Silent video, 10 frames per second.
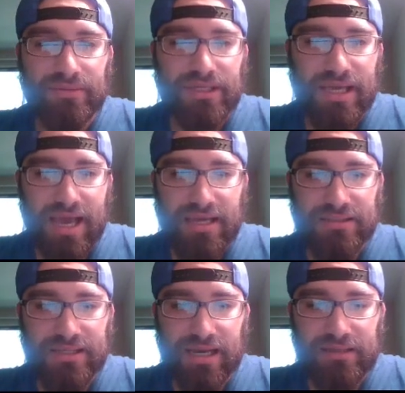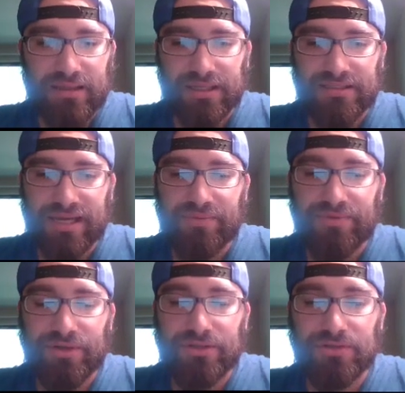has gotten like a top
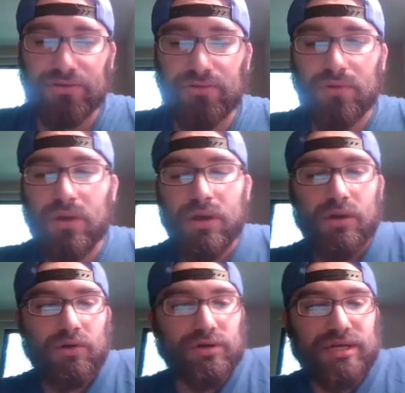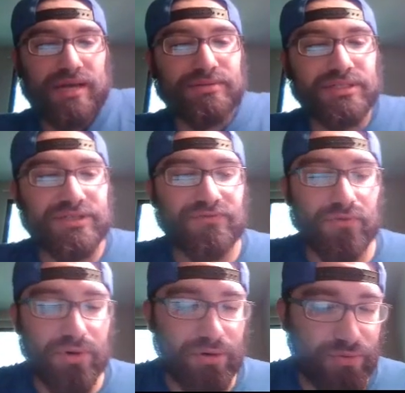32 or a top
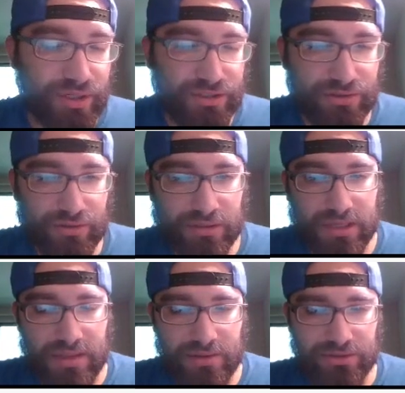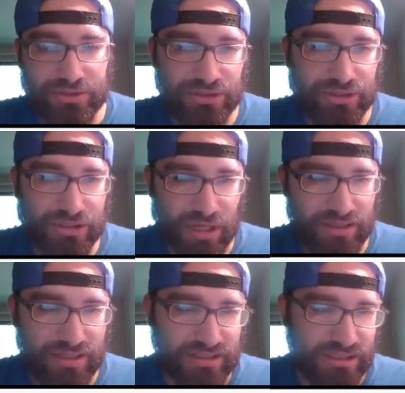64 at a regional, and there's just
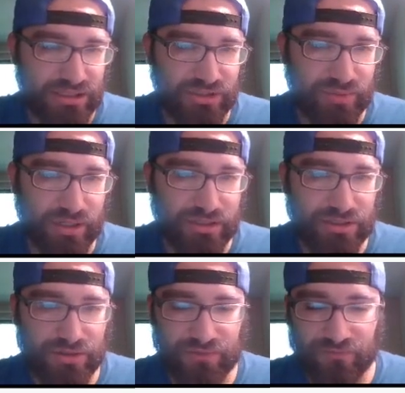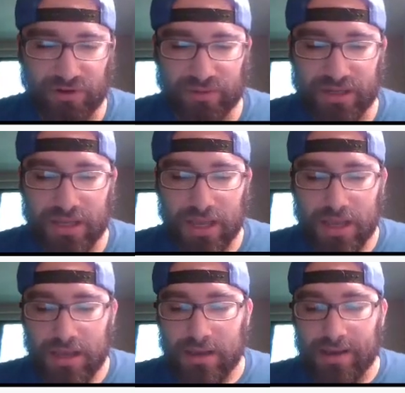nothing on TCG Player to confirm it.
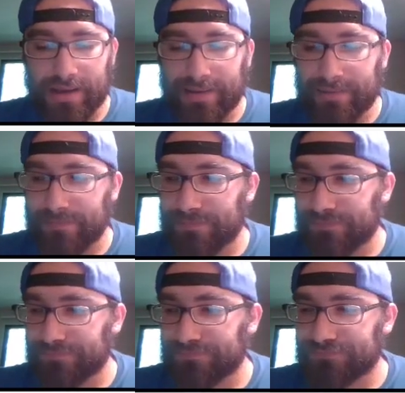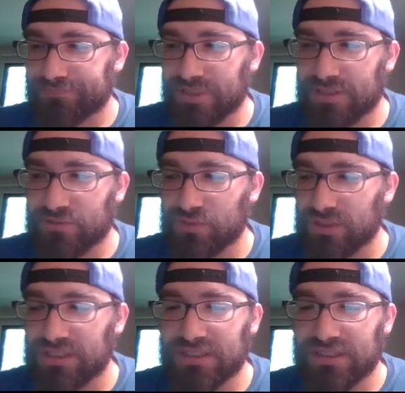But it's
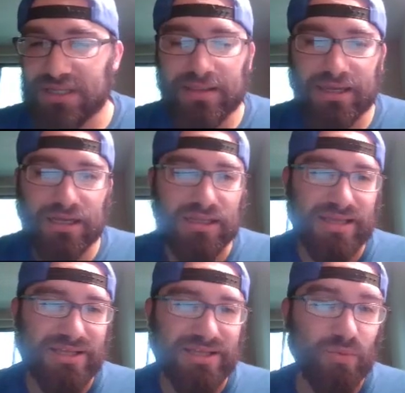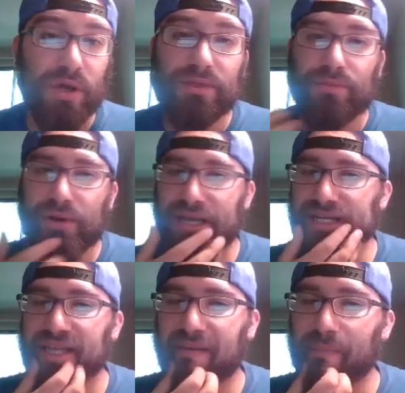really not like that's with branded.
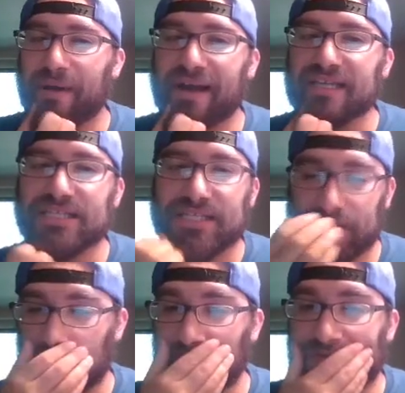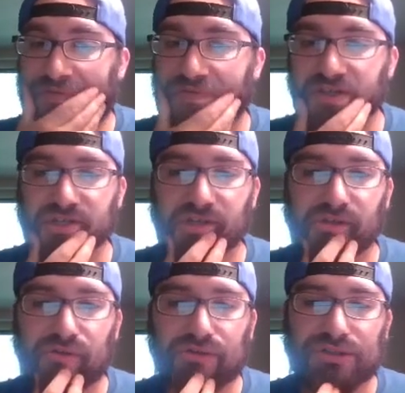Like by itself, this
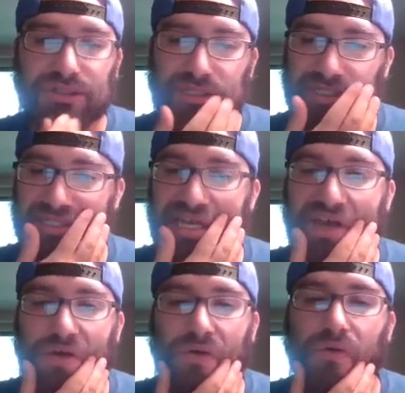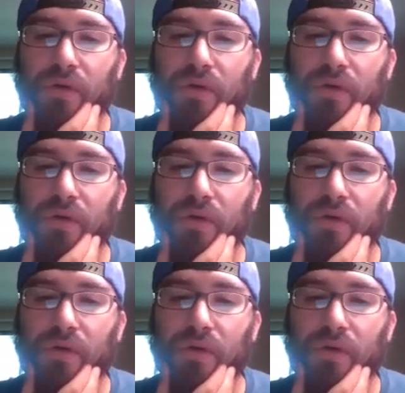Illusion Gazelle,